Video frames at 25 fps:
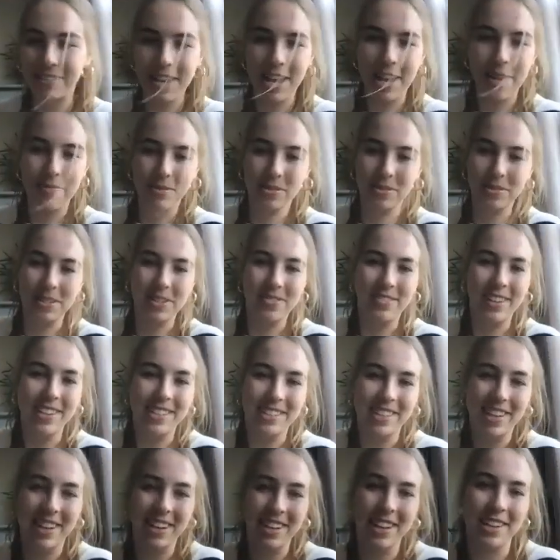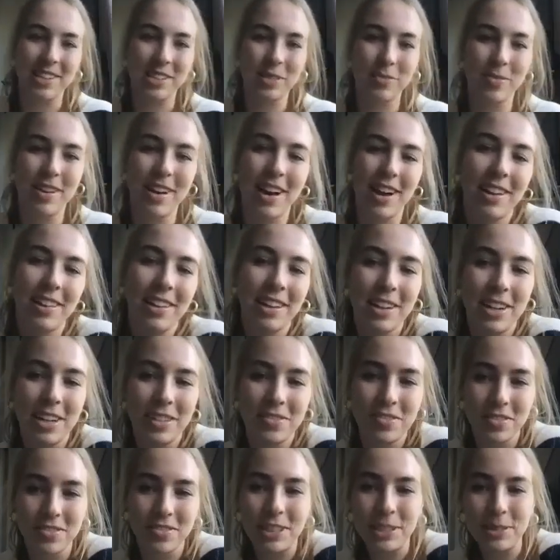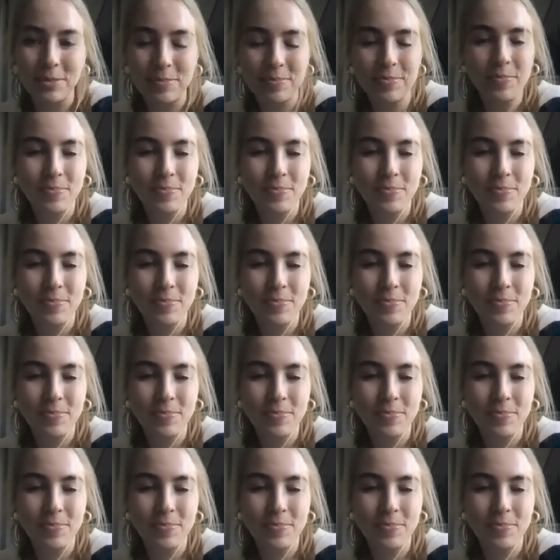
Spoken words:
Absolutely amazing. I can't speak highly enough of it.